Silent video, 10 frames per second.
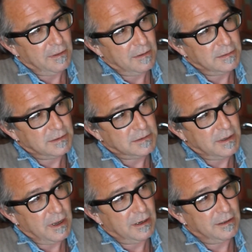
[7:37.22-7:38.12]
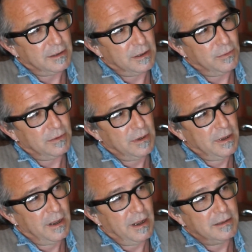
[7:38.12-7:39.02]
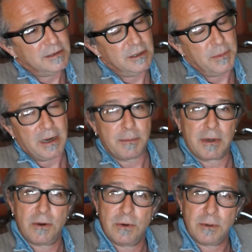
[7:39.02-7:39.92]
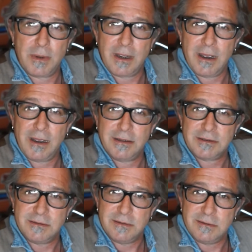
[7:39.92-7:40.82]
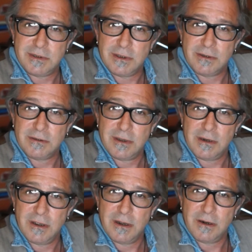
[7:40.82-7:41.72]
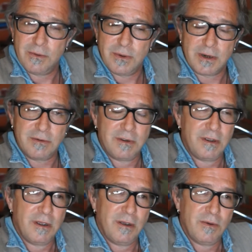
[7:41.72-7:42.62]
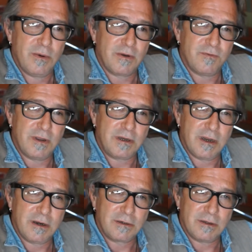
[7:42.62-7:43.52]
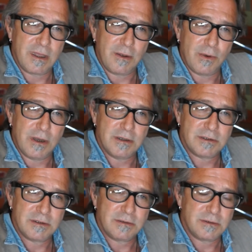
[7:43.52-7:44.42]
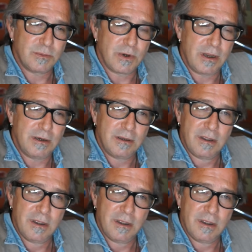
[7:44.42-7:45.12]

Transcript: And just kind of, see him out of my corner of my eye still. What a fun character that was. Some great,